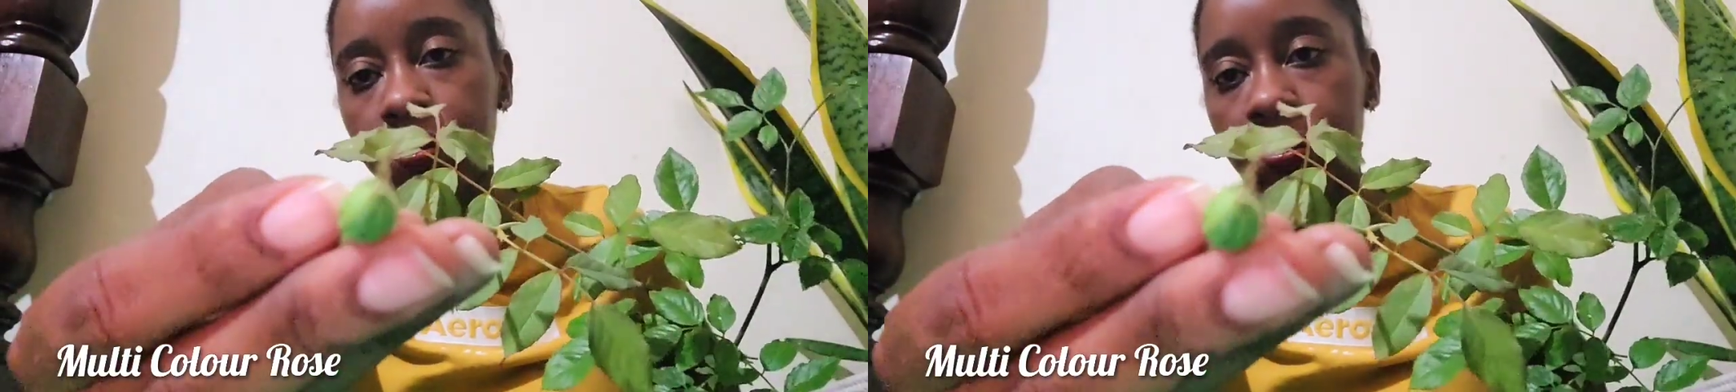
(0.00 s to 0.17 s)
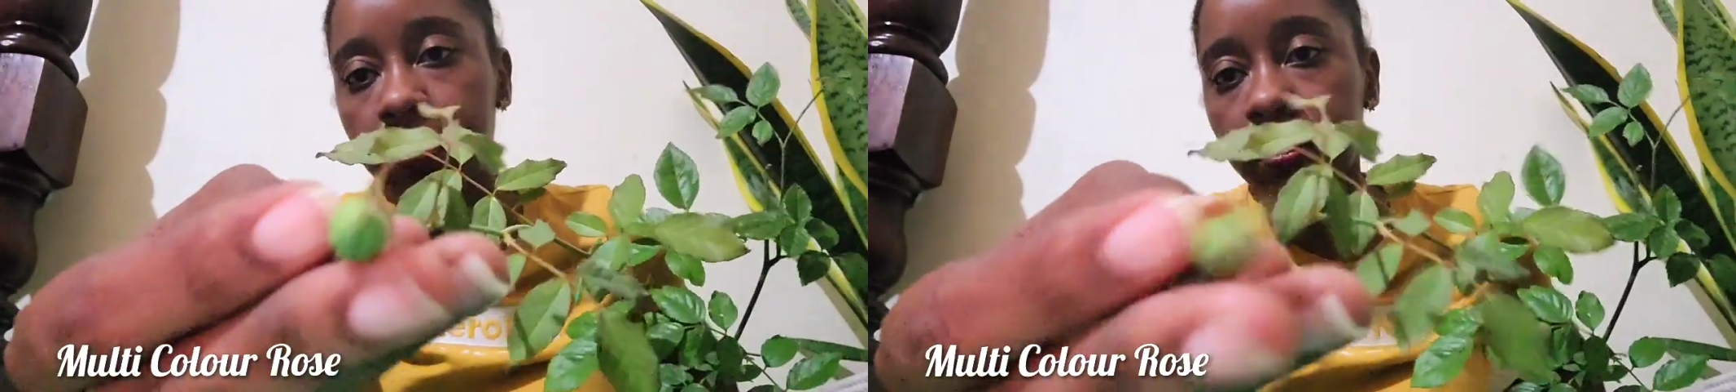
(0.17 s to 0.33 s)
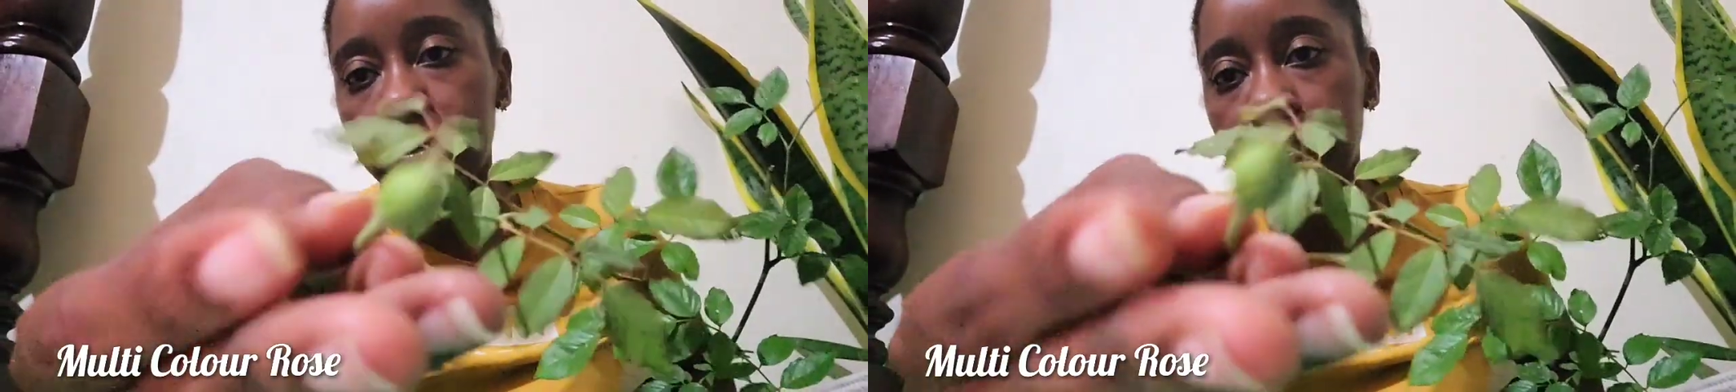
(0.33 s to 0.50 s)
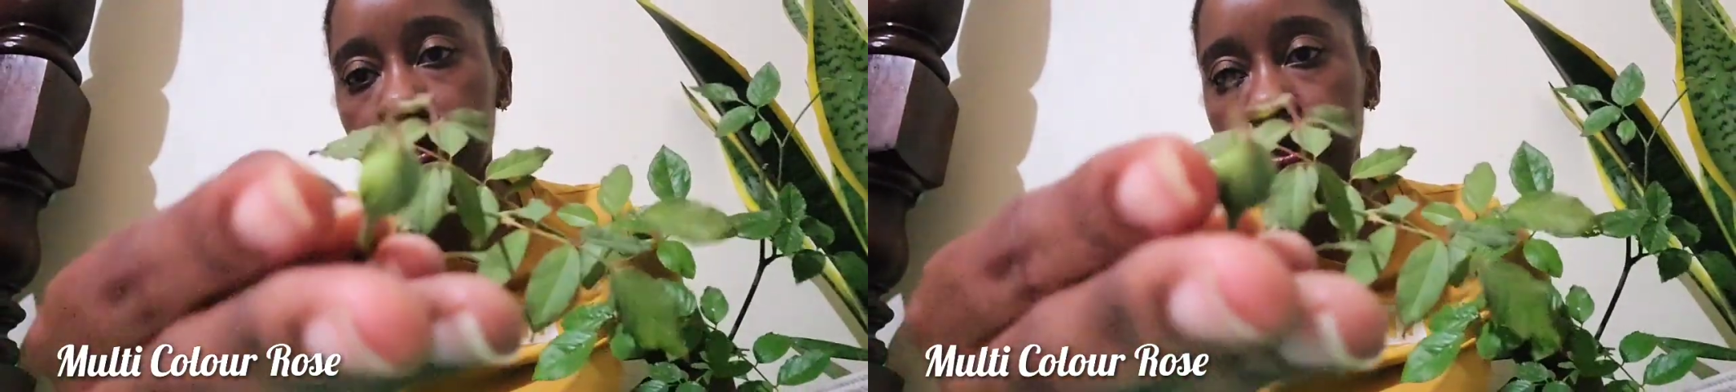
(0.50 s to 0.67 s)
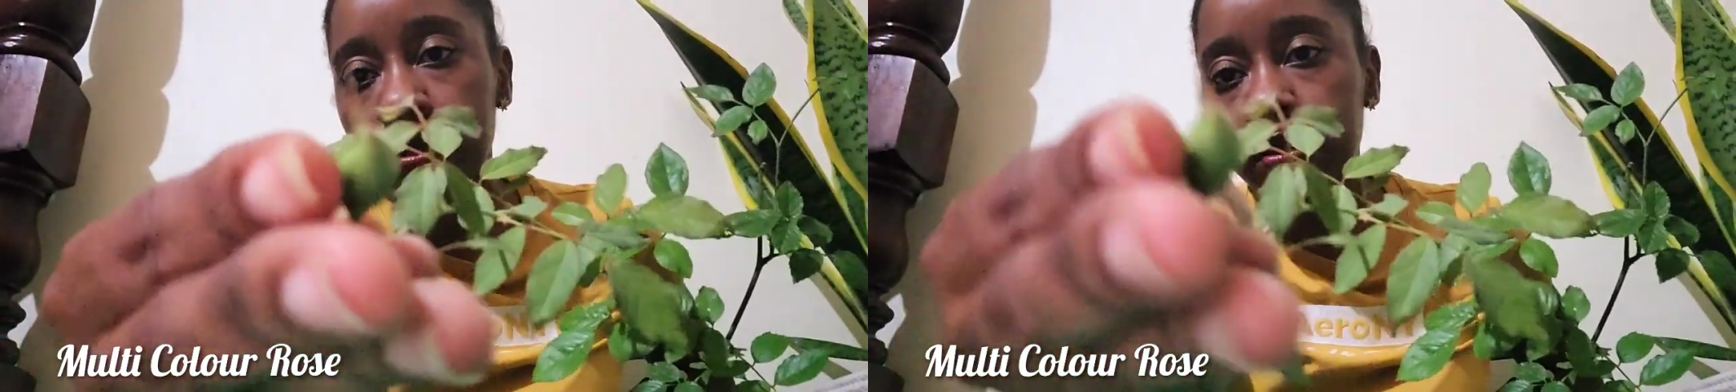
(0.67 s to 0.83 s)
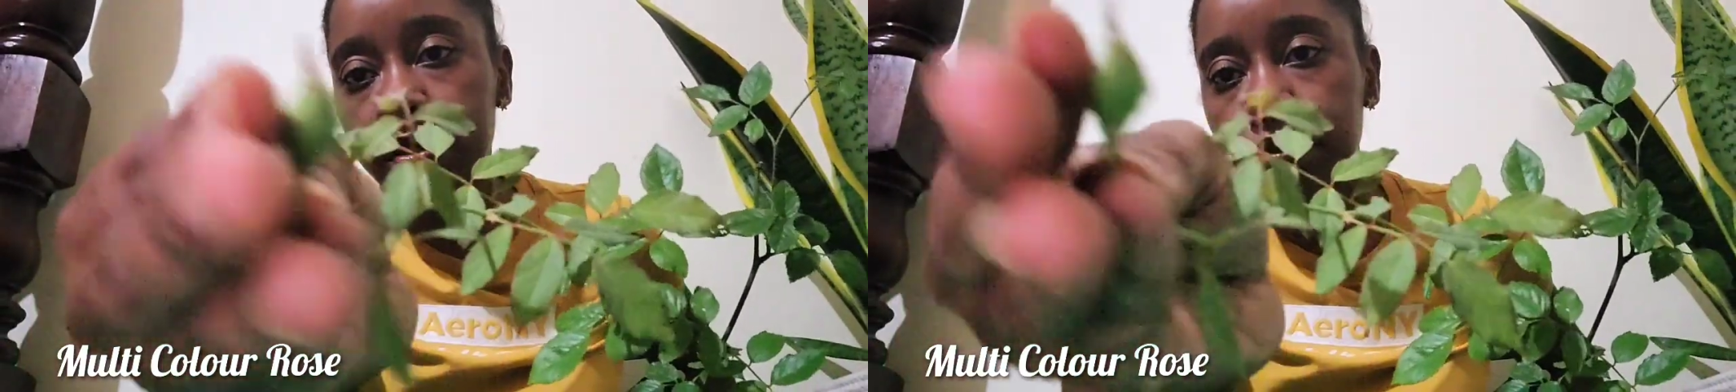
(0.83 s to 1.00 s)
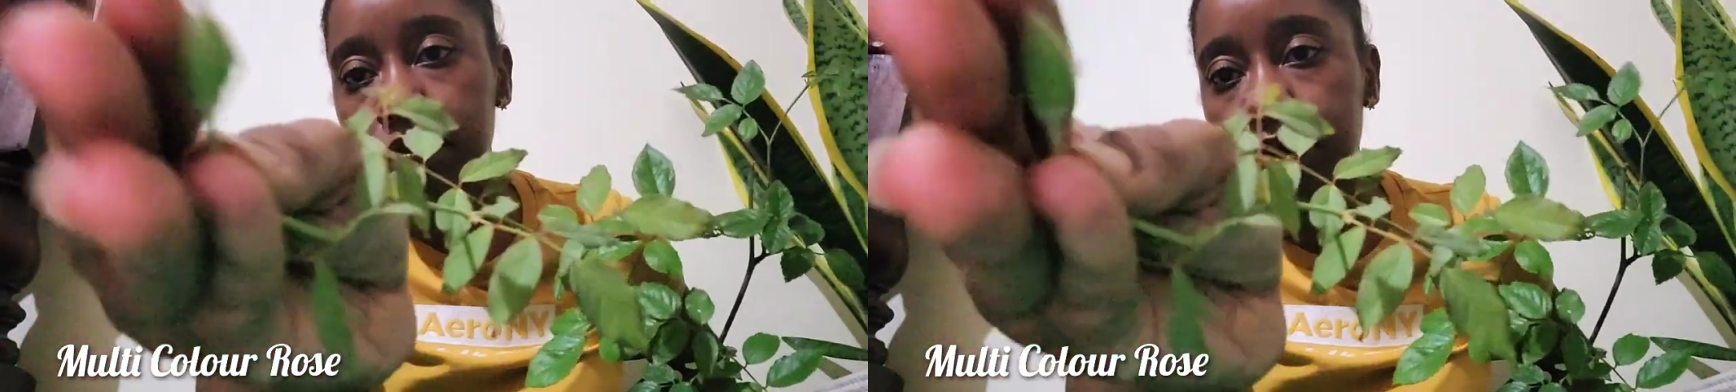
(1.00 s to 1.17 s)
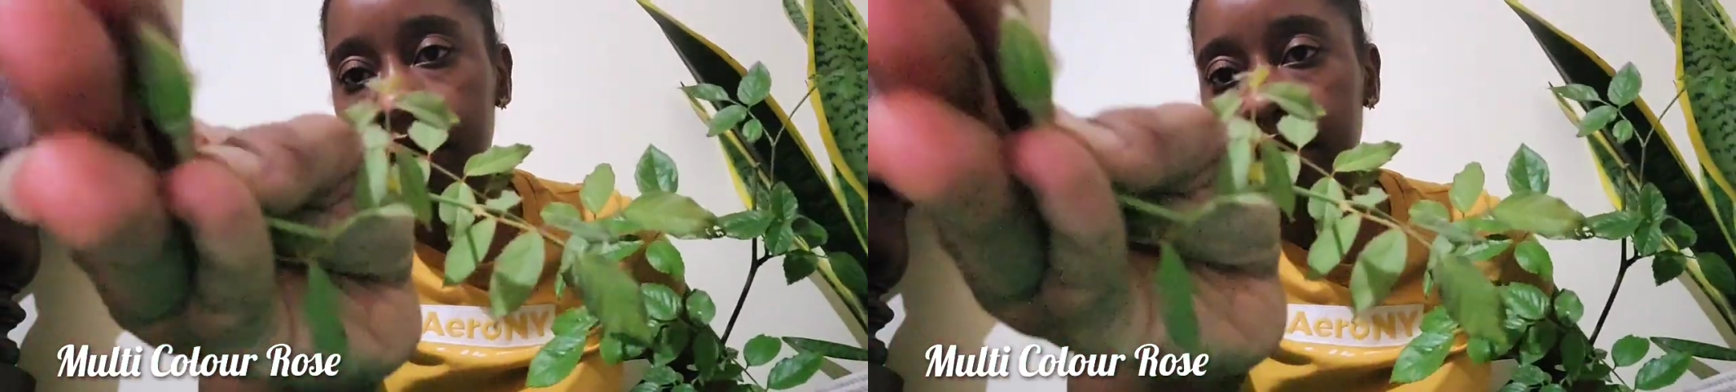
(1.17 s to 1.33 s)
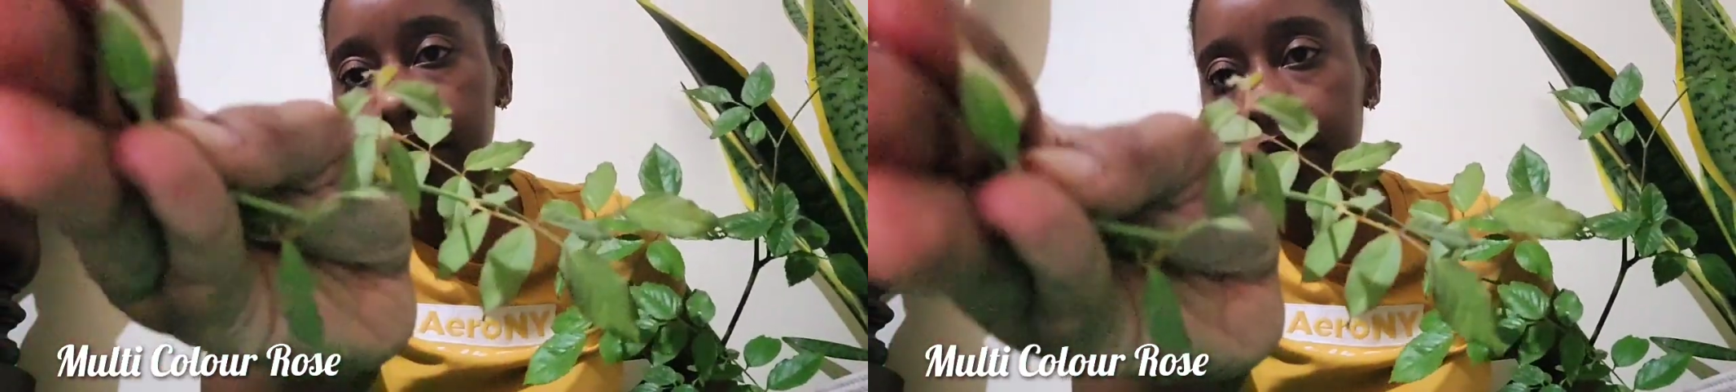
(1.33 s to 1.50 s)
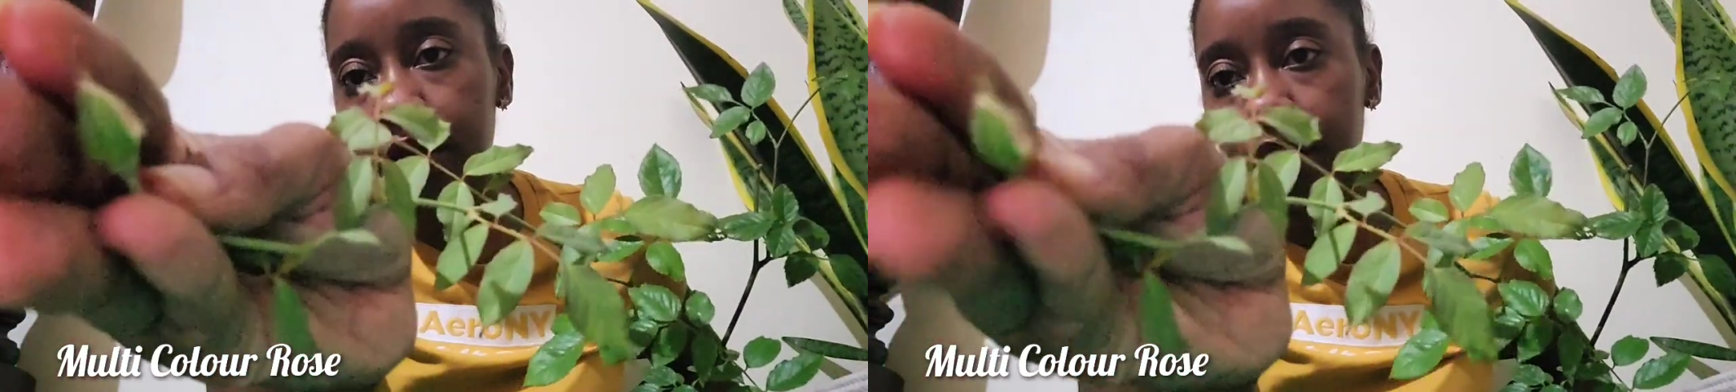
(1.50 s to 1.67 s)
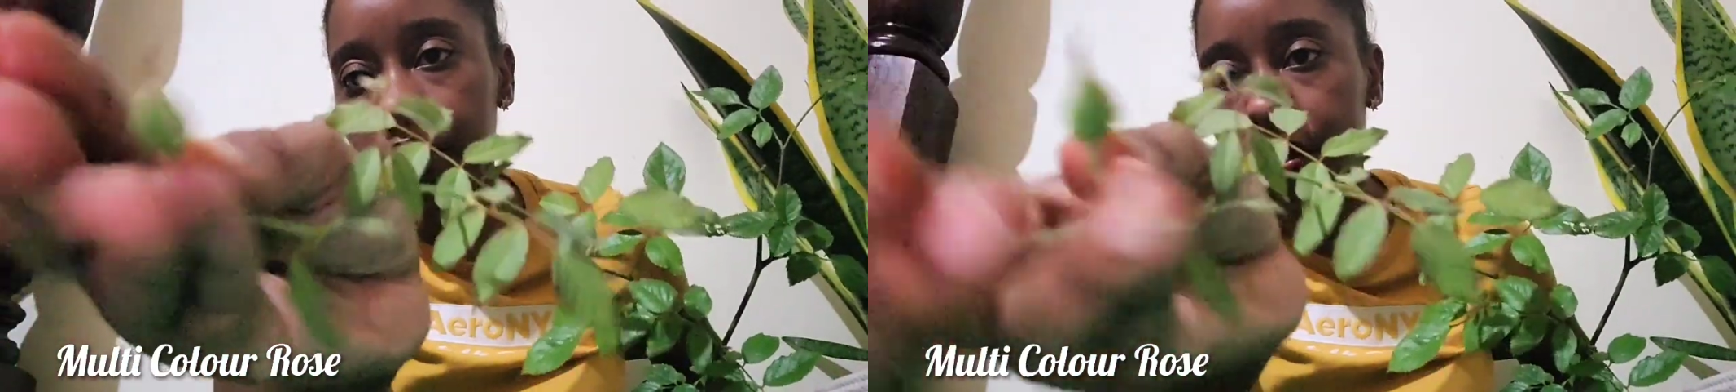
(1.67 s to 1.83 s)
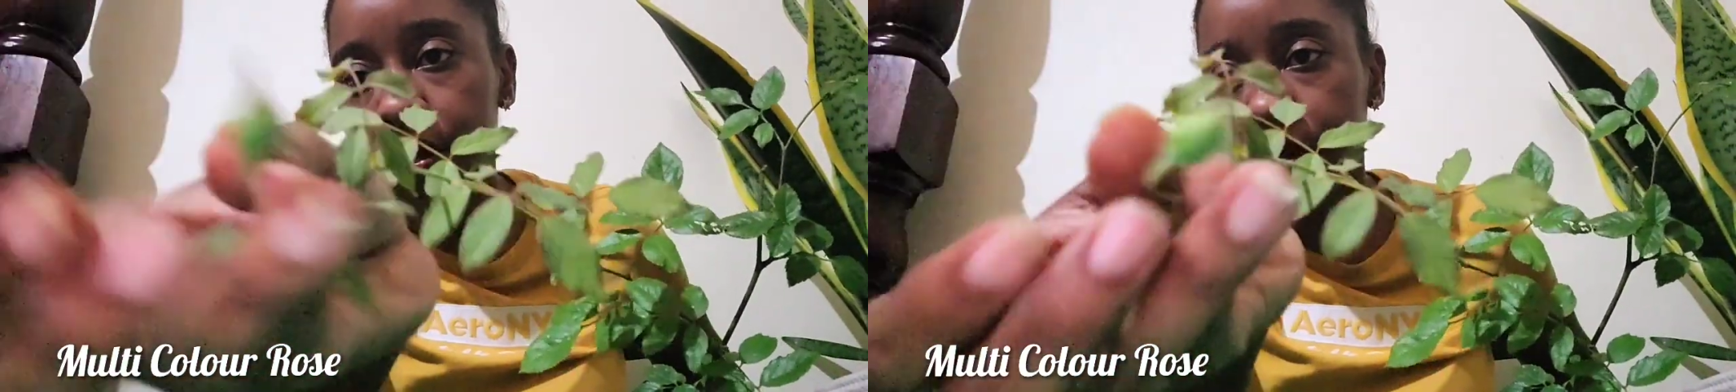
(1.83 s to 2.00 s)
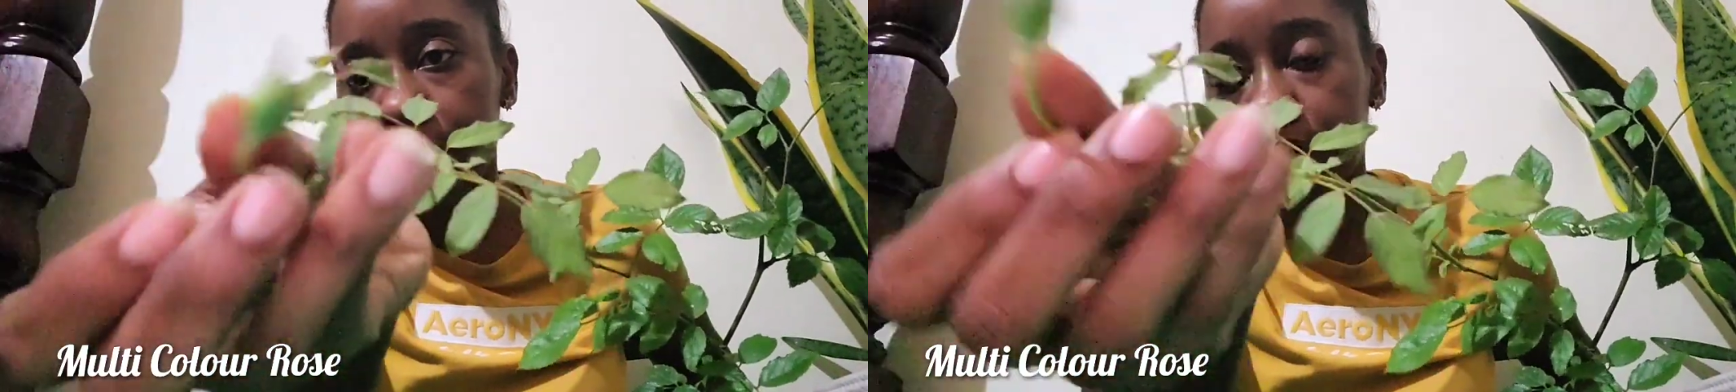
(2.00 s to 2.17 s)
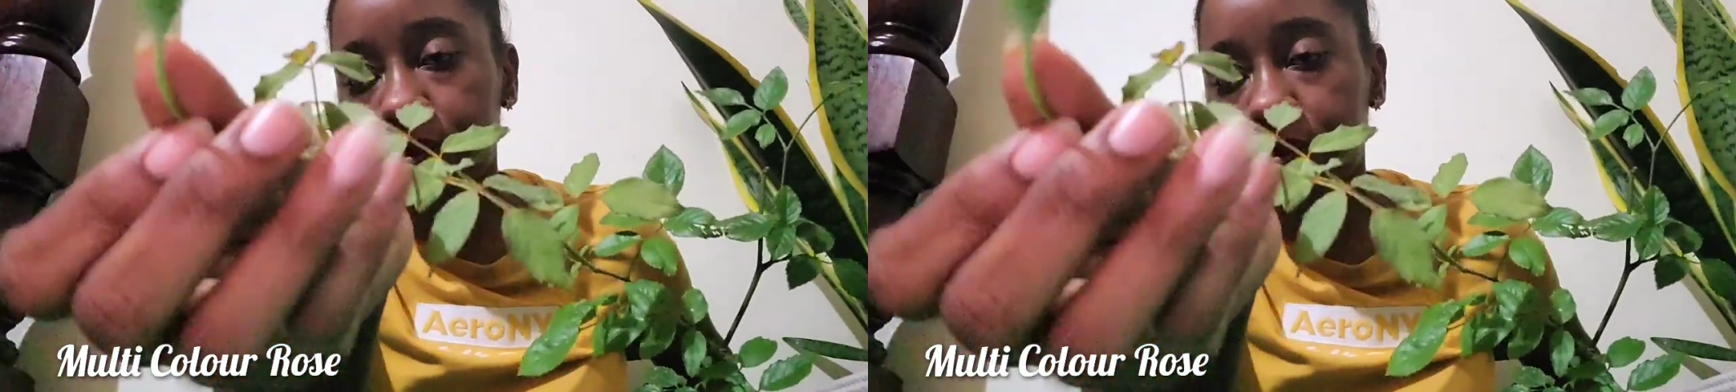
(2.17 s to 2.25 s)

There it is, right there.